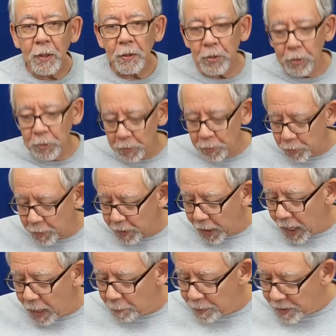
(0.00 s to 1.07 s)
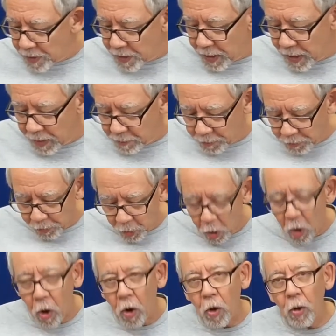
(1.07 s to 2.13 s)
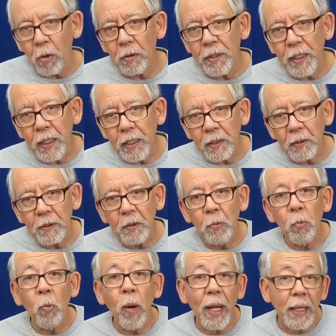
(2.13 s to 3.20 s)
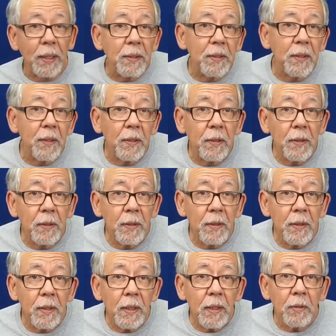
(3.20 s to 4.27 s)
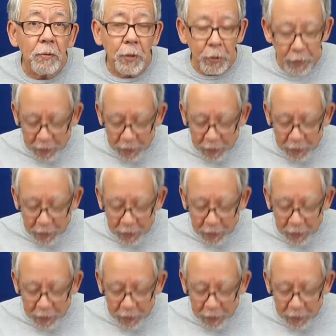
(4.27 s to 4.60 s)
to compensate for all the weight very